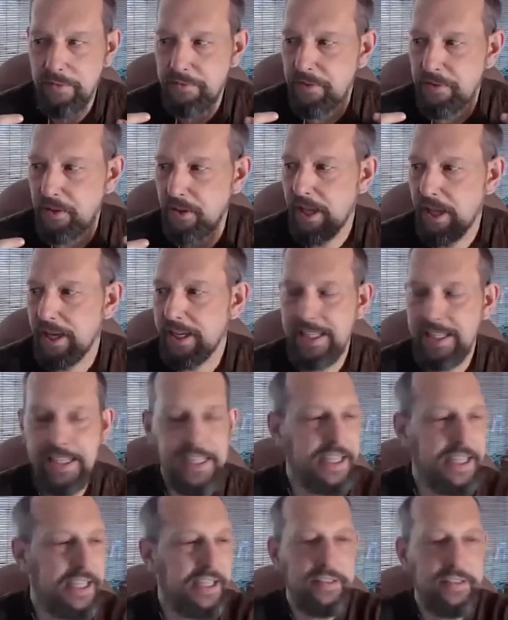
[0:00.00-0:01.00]
feel a lot of
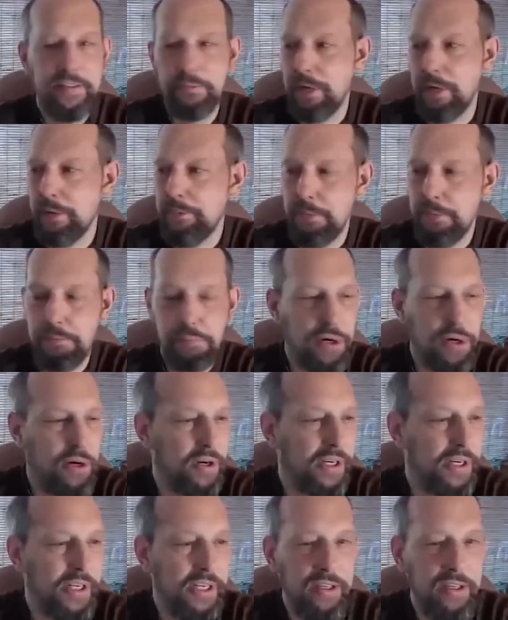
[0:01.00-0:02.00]
heat and maybe
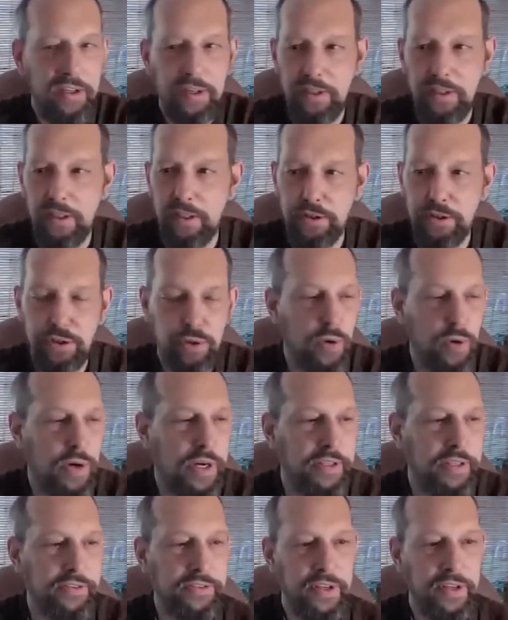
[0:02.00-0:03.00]
burning on their
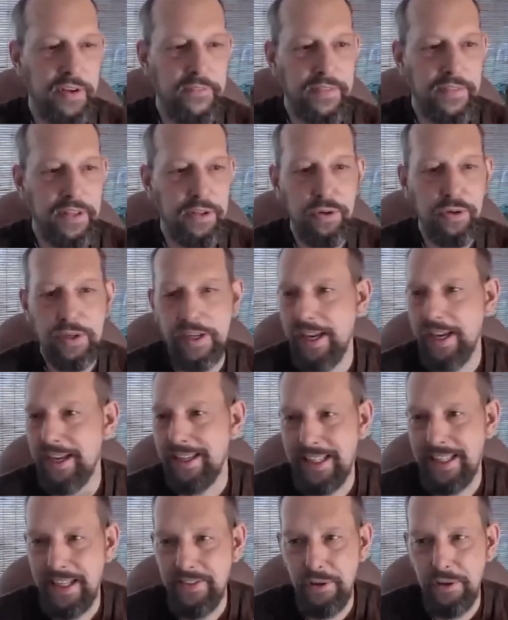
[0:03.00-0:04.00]
joints. You
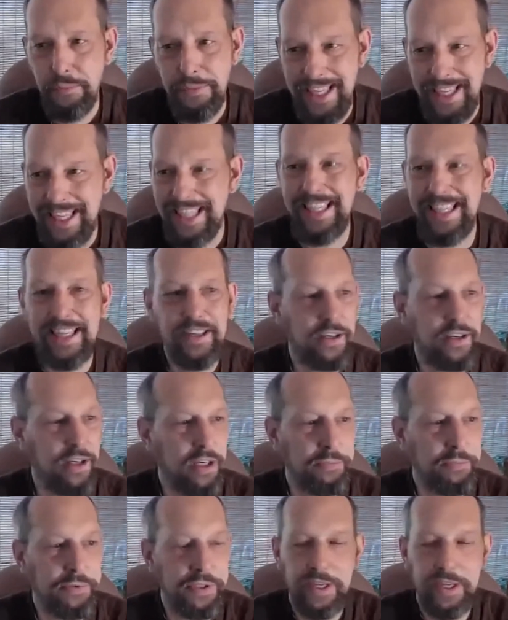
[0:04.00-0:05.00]
can't give them heating
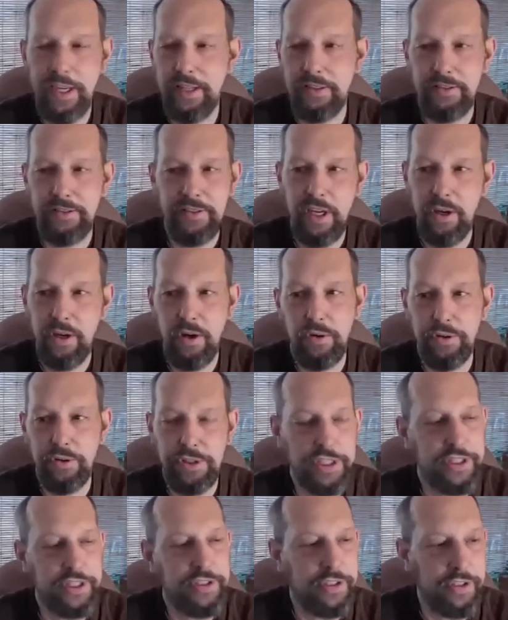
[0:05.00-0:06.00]
herbs. You can't say, oh,
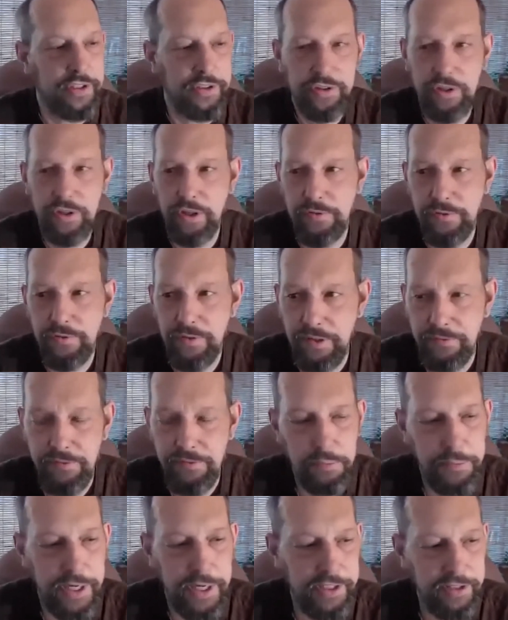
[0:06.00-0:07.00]
ginger is good for
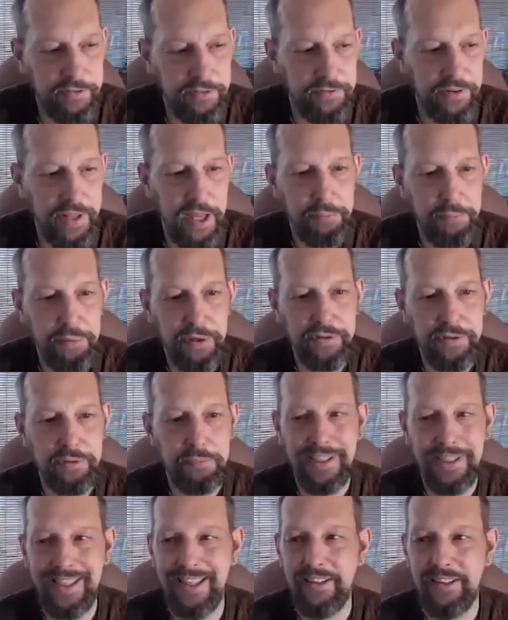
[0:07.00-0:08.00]
inflammation for that
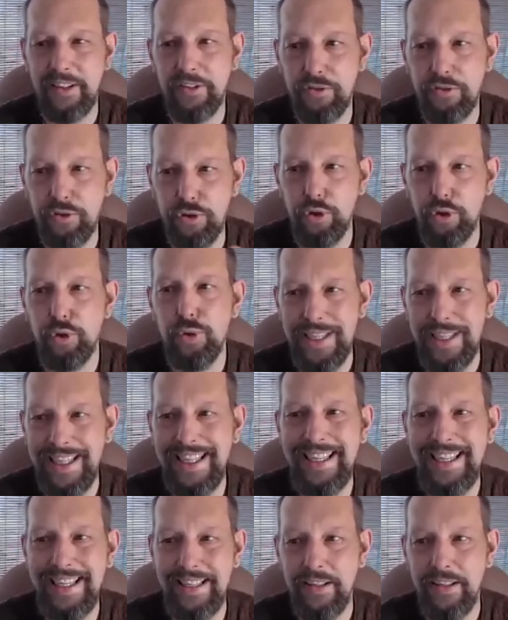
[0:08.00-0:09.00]
person, because it's too
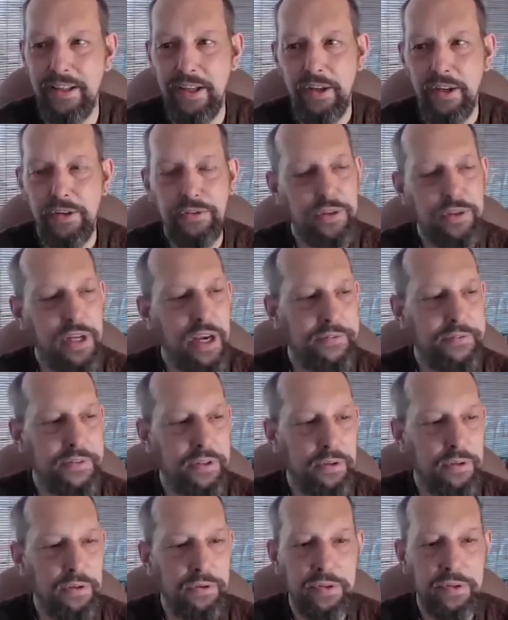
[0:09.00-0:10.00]
heating. So you have
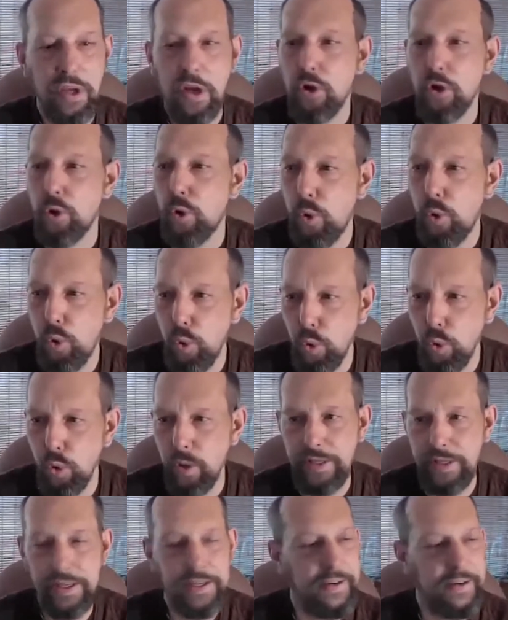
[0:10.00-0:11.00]
to use
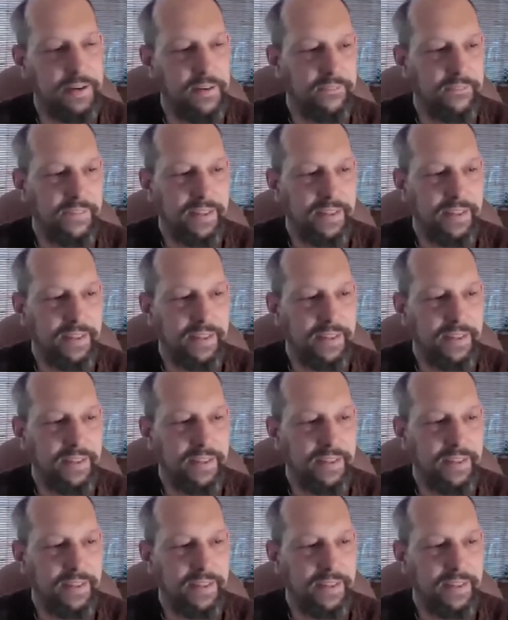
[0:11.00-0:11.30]
cooling